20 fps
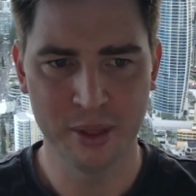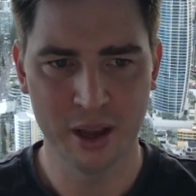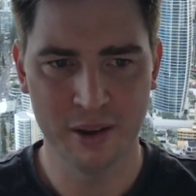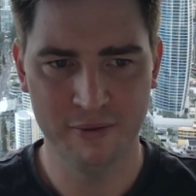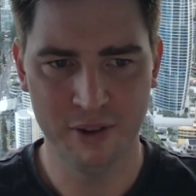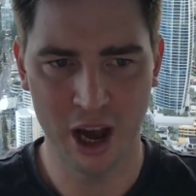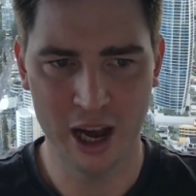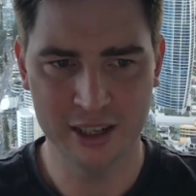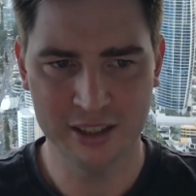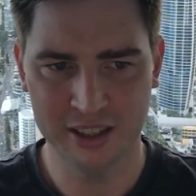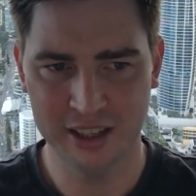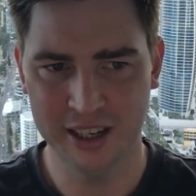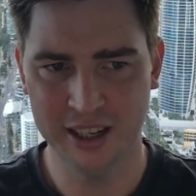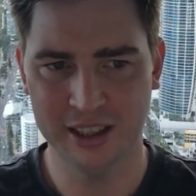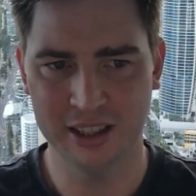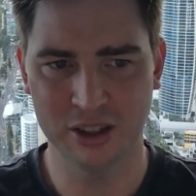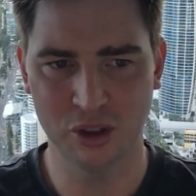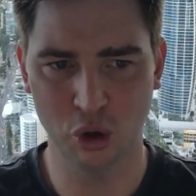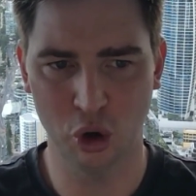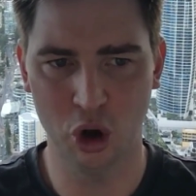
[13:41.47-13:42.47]
Firstly, the
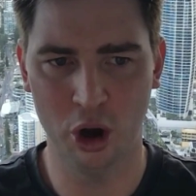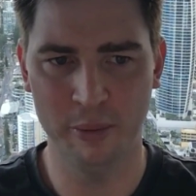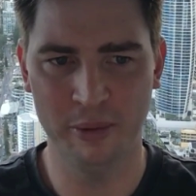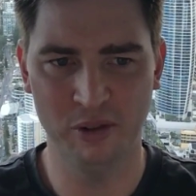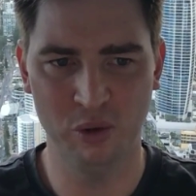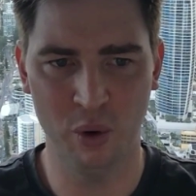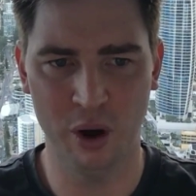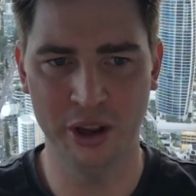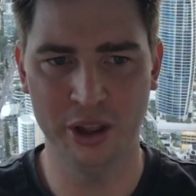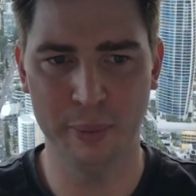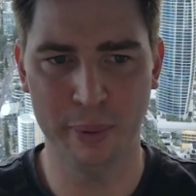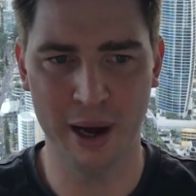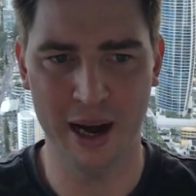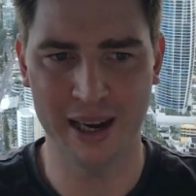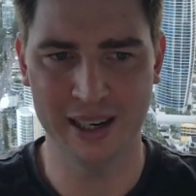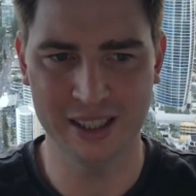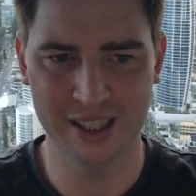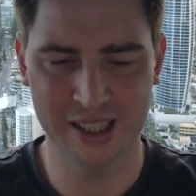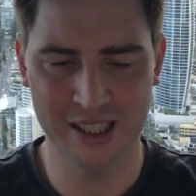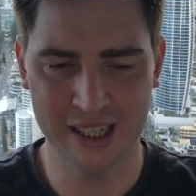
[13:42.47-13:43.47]
Storm have won the
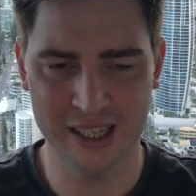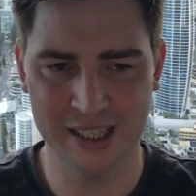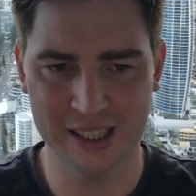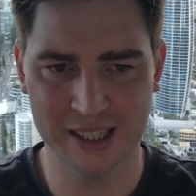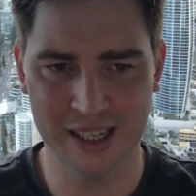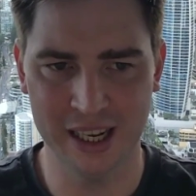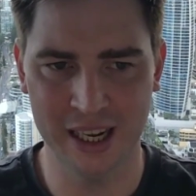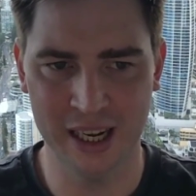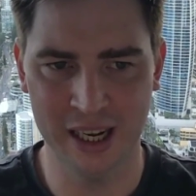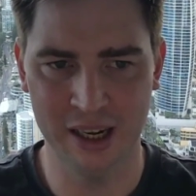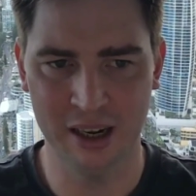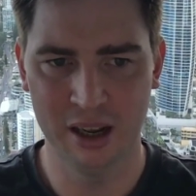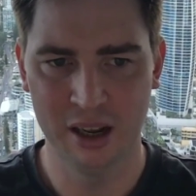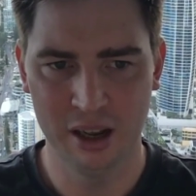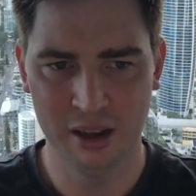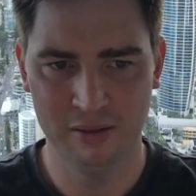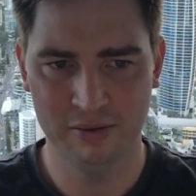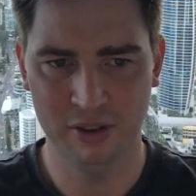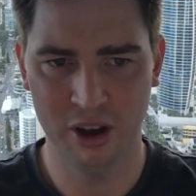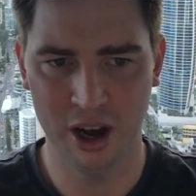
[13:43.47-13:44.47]
past 16
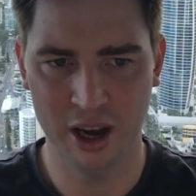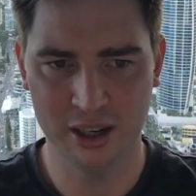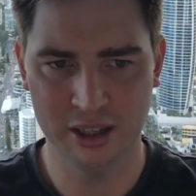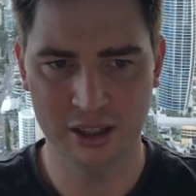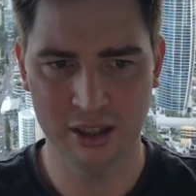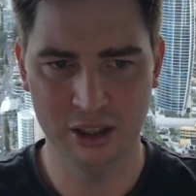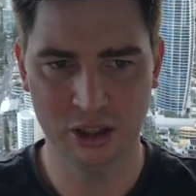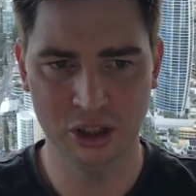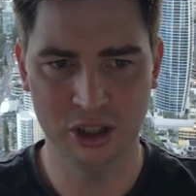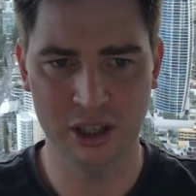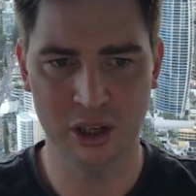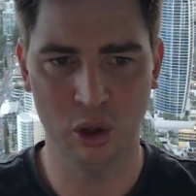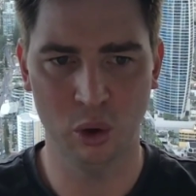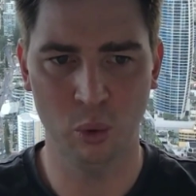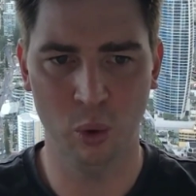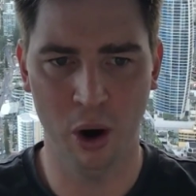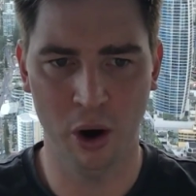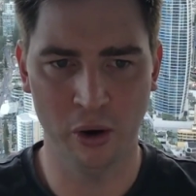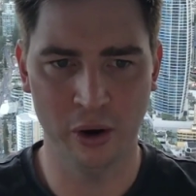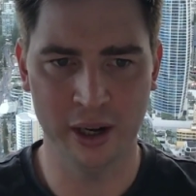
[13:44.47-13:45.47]
versus the New Zealand
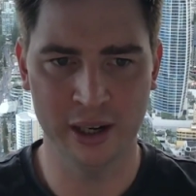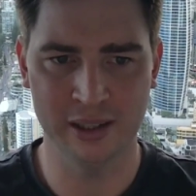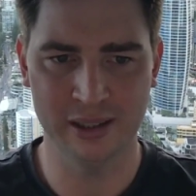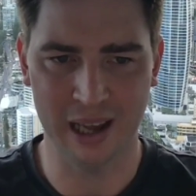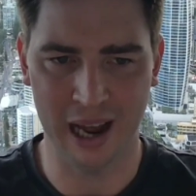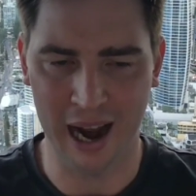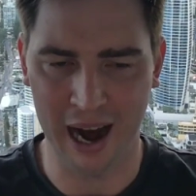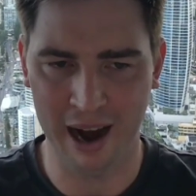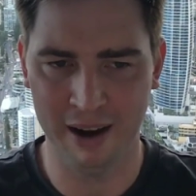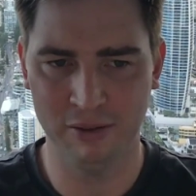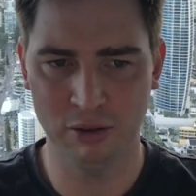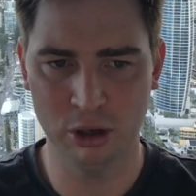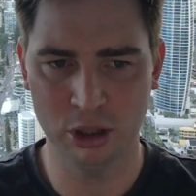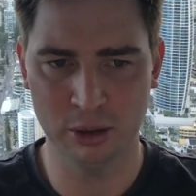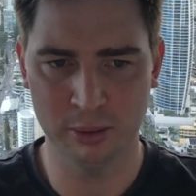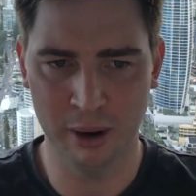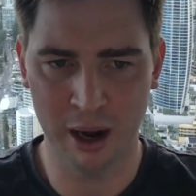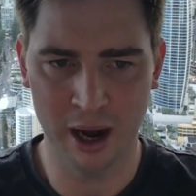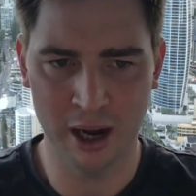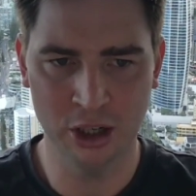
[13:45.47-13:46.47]
Warriors. The average
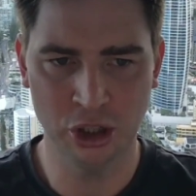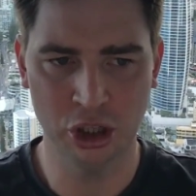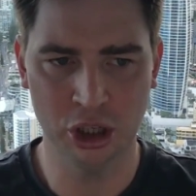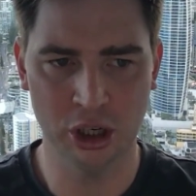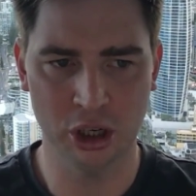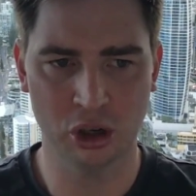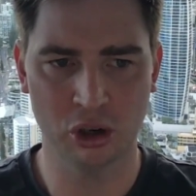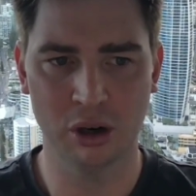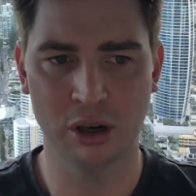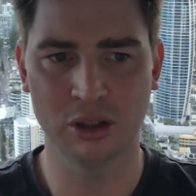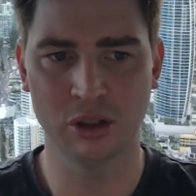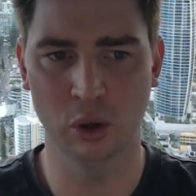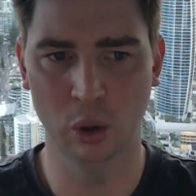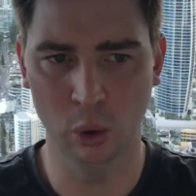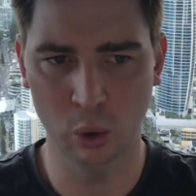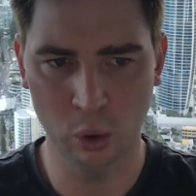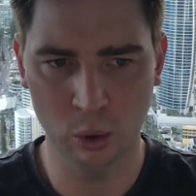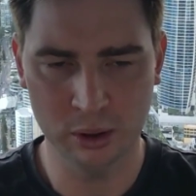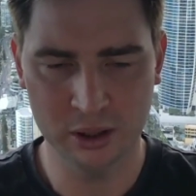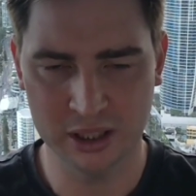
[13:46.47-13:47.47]
margin across
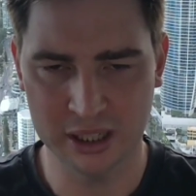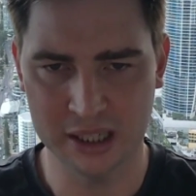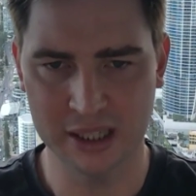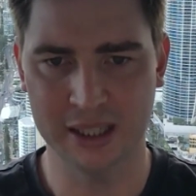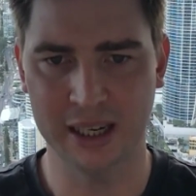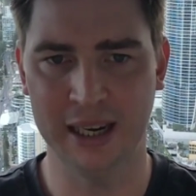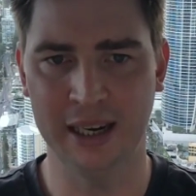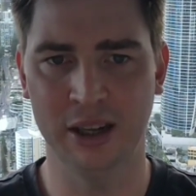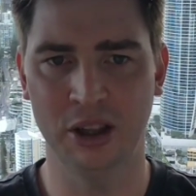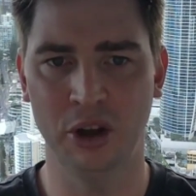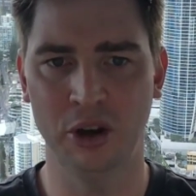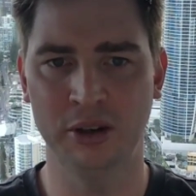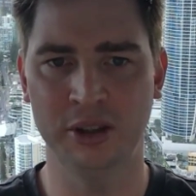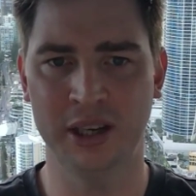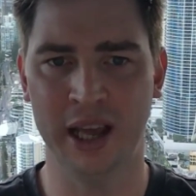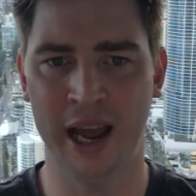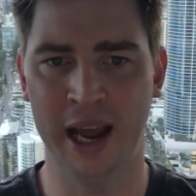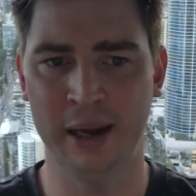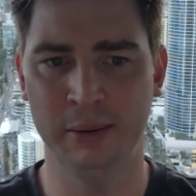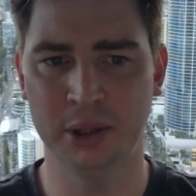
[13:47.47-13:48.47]
all 16 of those
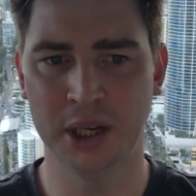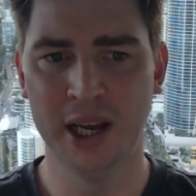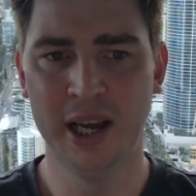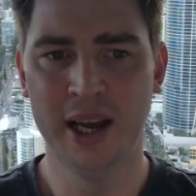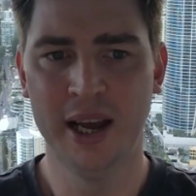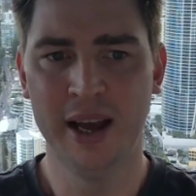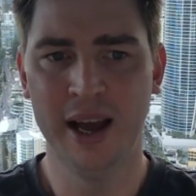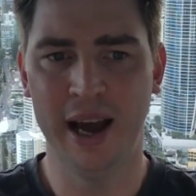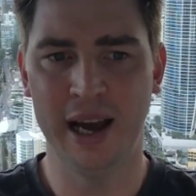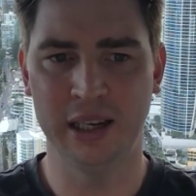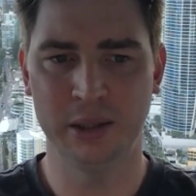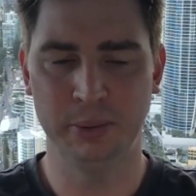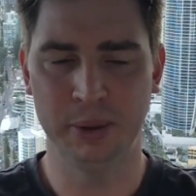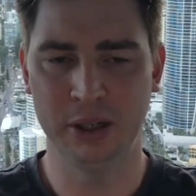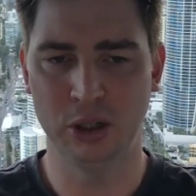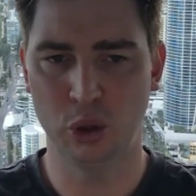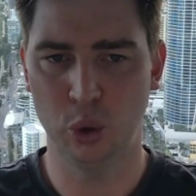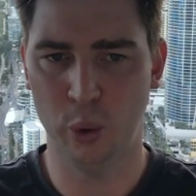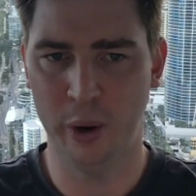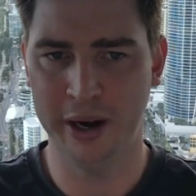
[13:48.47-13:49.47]
games has been
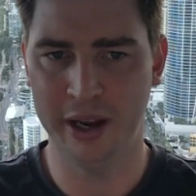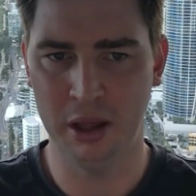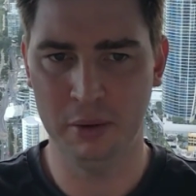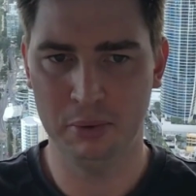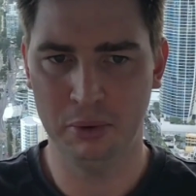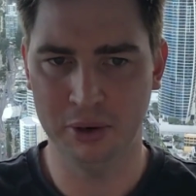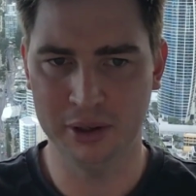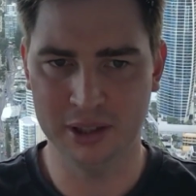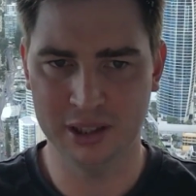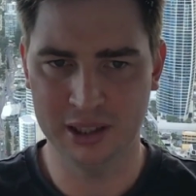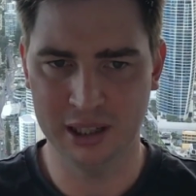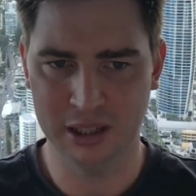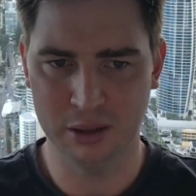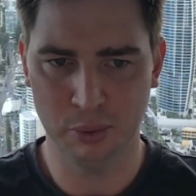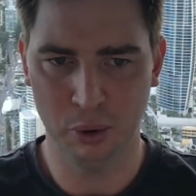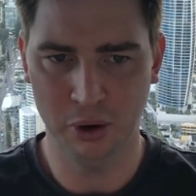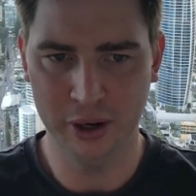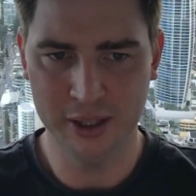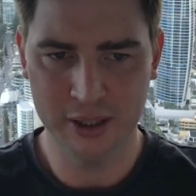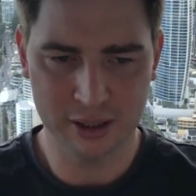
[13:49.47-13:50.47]
20.6
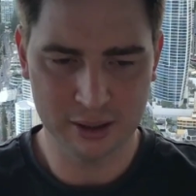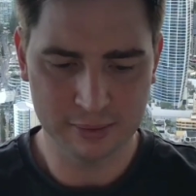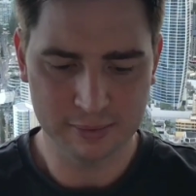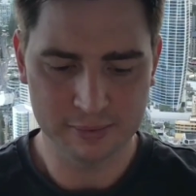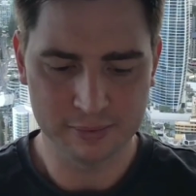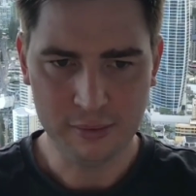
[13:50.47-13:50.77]
points.